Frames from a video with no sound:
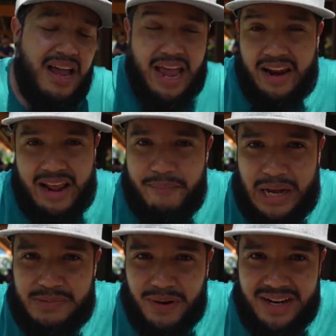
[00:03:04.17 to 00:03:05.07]
and
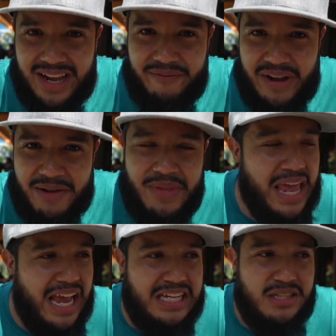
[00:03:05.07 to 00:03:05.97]
best part yet, fam,
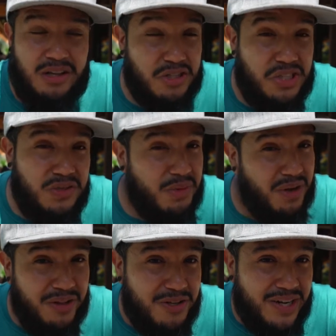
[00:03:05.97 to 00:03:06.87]
is there's still some
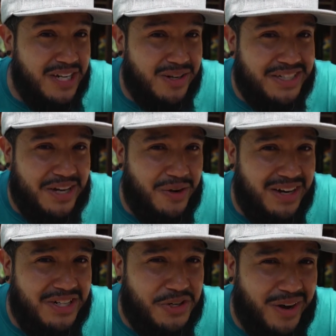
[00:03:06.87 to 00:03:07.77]
other drinky drinks to go ahead
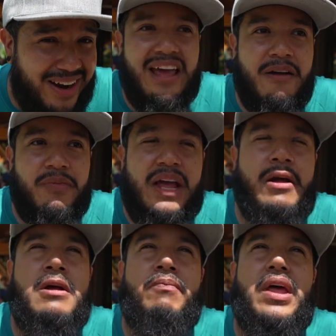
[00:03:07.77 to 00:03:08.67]
and try.
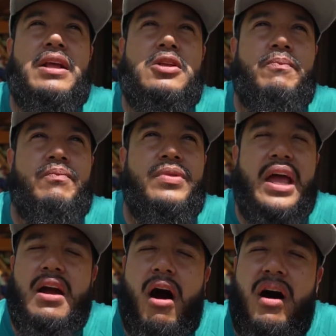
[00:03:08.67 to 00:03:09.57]
Like
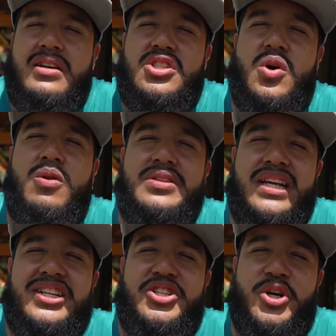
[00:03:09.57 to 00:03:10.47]
Han Solo
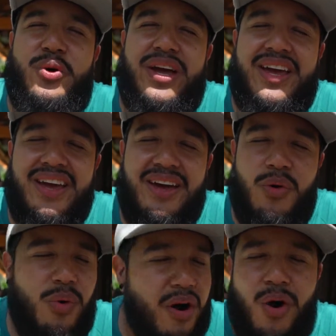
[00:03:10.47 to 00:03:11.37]
said to Chewie,
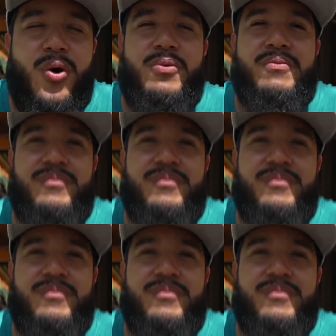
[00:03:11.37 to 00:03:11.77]
we're home.